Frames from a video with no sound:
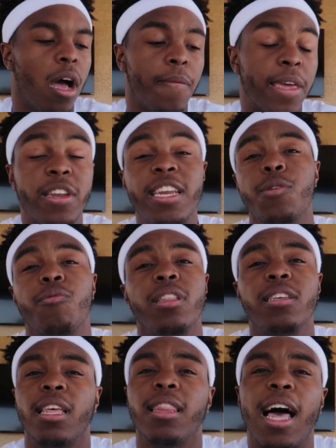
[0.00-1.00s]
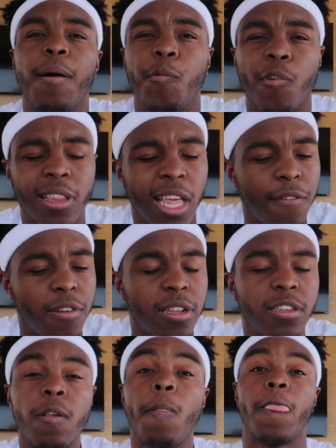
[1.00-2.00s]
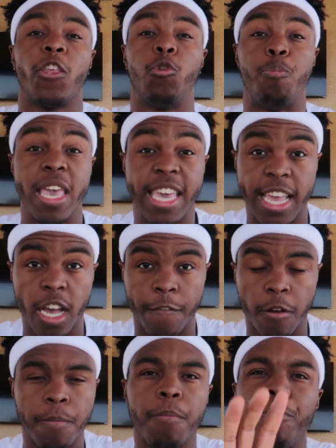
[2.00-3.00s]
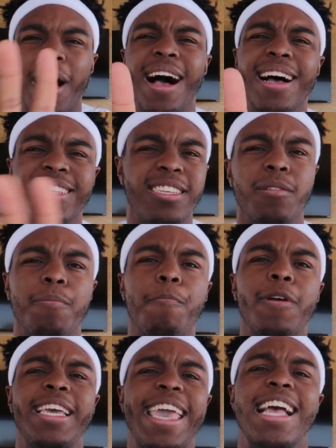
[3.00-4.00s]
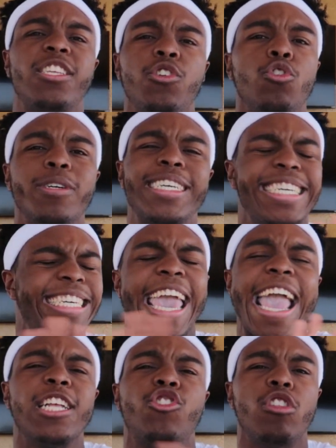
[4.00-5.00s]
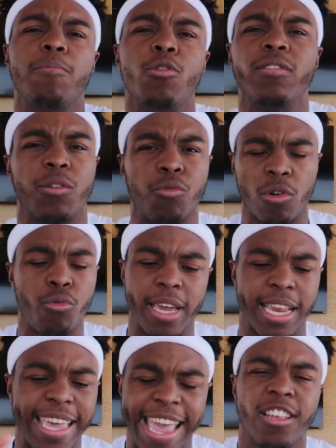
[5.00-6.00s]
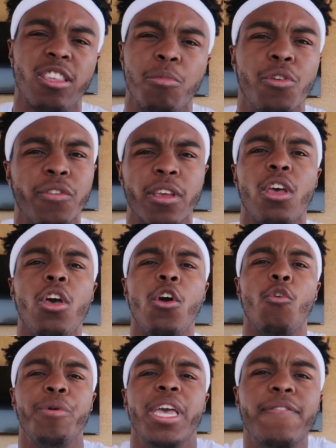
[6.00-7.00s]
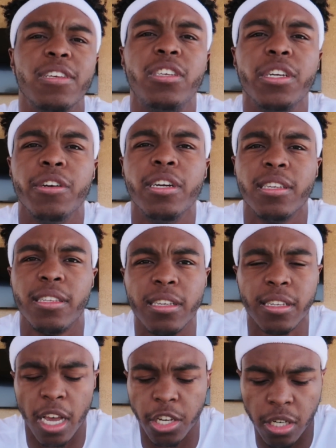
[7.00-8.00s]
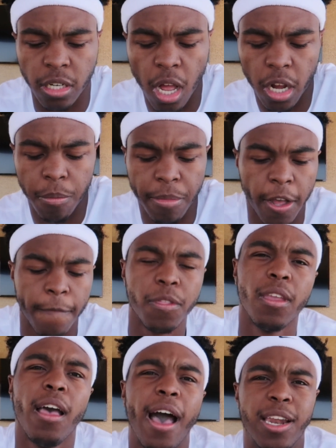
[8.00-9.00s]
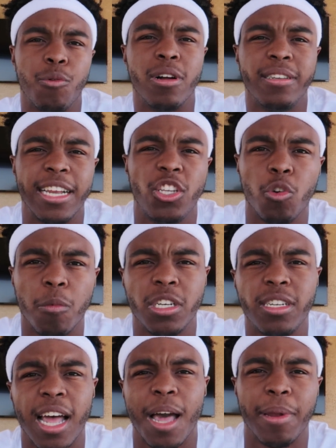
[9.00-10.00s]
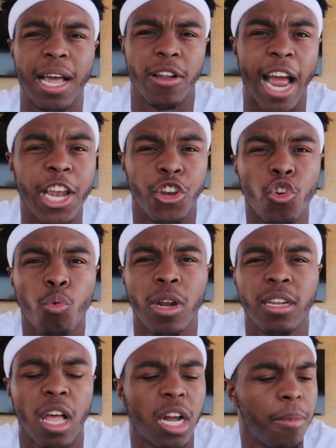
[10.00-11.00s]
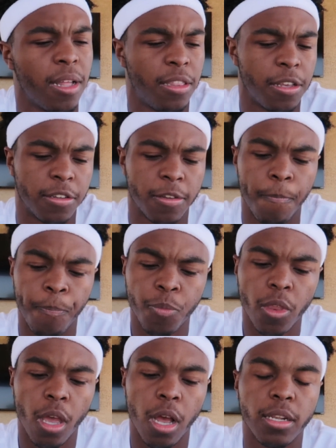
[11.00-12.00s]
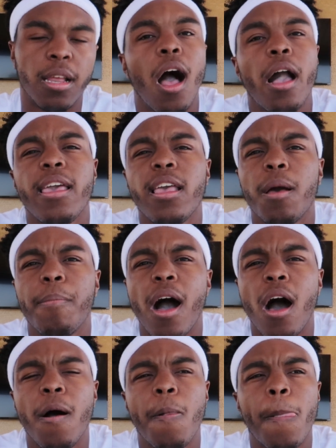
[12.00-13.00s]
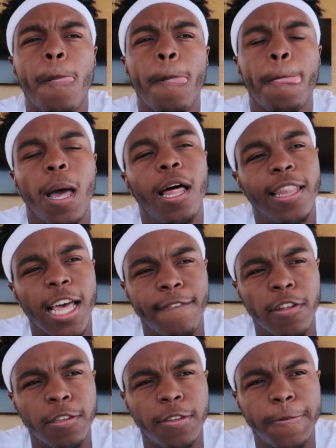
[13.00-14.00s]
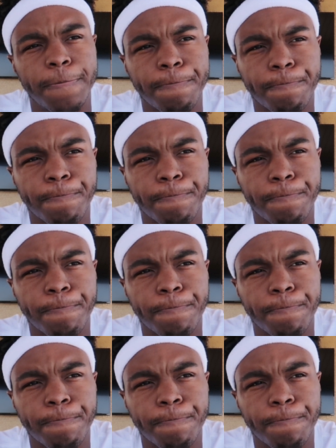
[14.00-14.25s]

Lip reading: They need to release a lot more 11s. Speaking of them, pause. Cancel the music real quick. Cancel the music. We have a serious discussion to talk about. I don't want to take too much time, but I do want to talk about this. Talking about 11s.